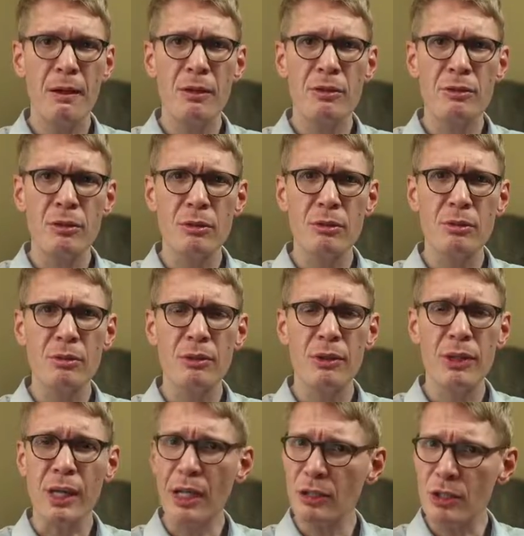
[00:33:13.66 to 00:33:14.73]
So,
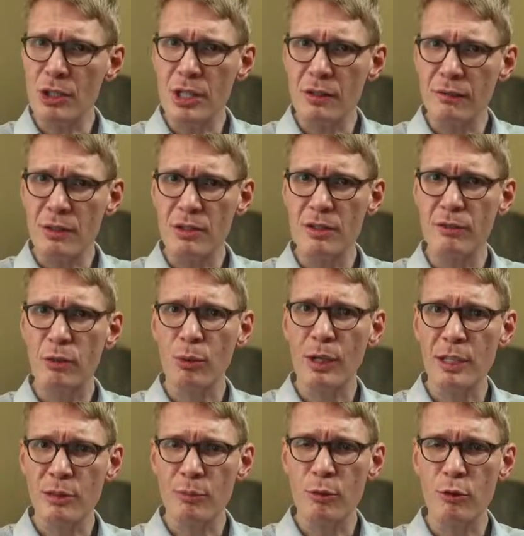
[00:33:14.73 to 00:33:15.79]
theology of the civil
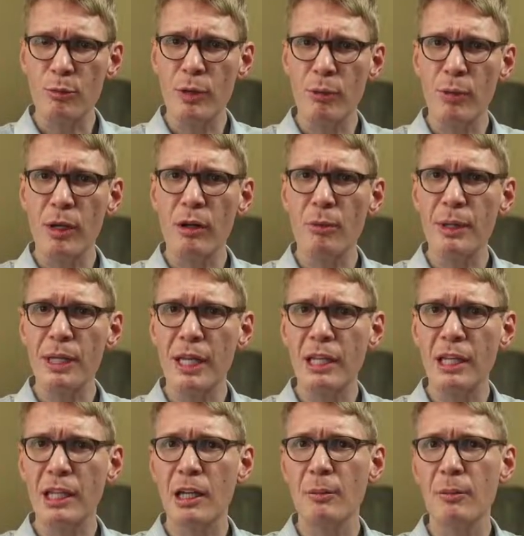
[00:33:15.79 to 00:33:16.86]
rights movement, where are we
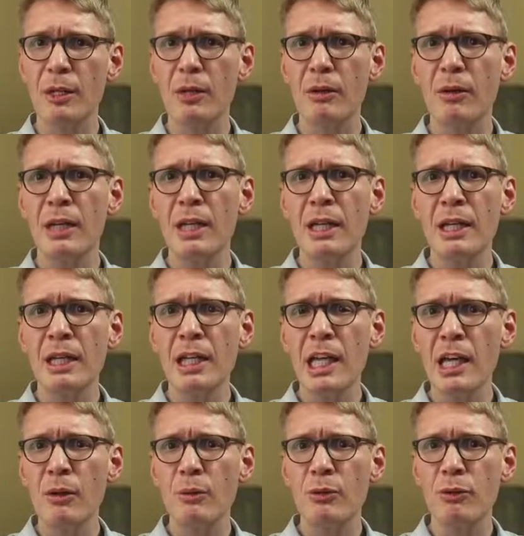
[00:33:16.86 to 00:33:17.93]
ending up here?
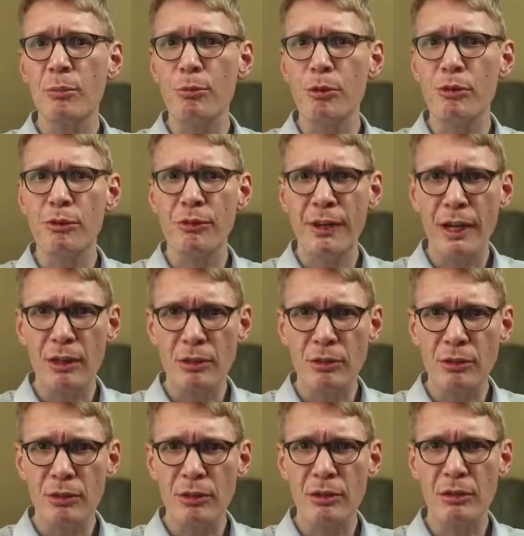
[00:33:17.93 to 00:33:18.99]
King was a
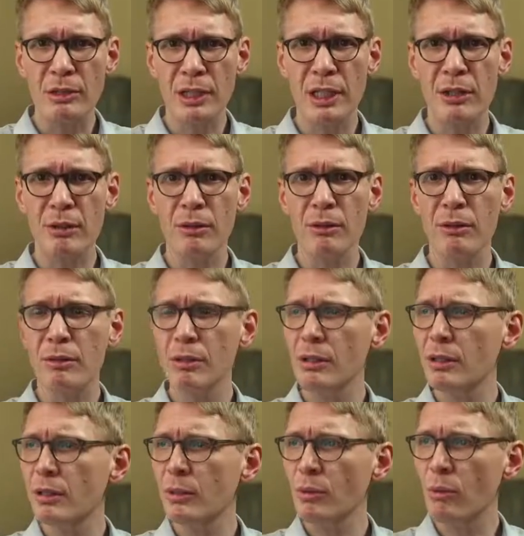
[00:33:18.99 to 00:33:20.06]
profound leader,
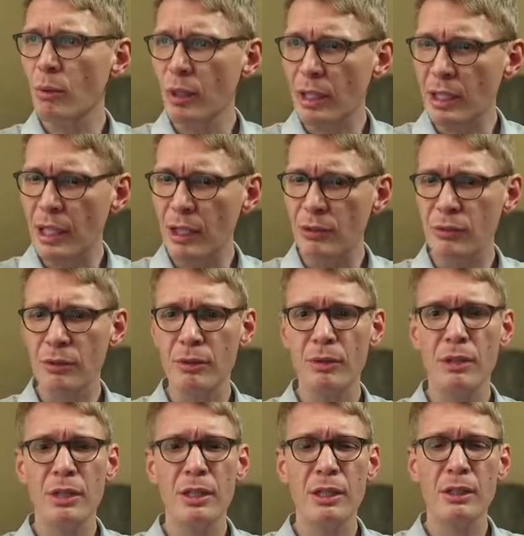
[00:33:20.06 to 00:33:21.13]
an organizer,
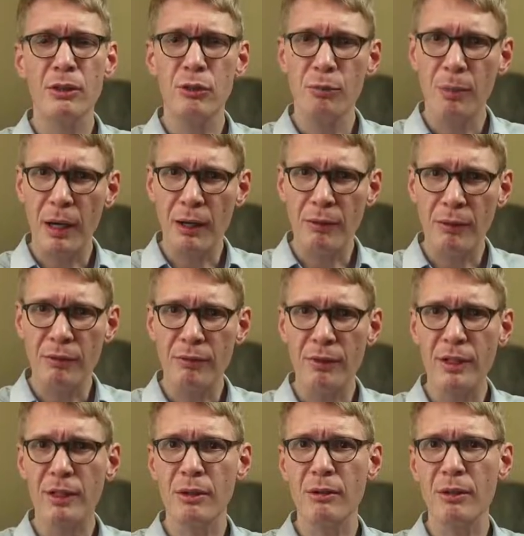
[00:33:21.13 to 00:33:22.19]
an inspiring
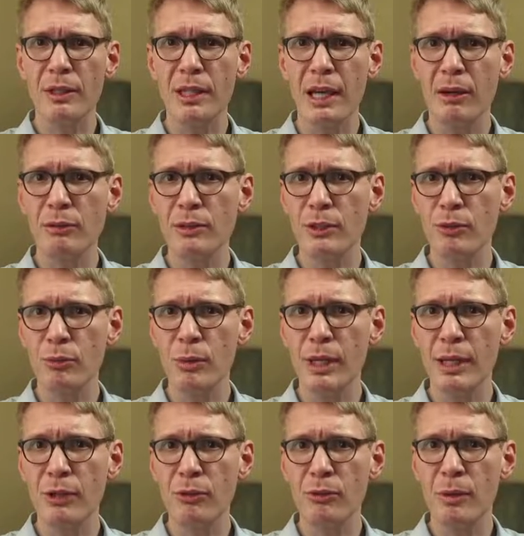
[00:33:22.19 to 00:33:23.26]
figure in countless
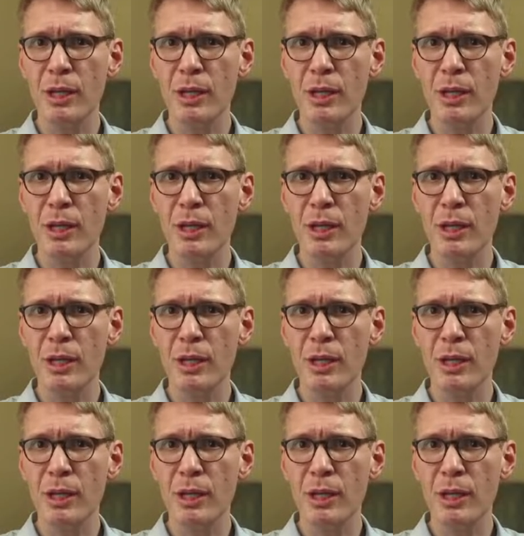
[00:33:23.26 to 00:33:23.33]
ways.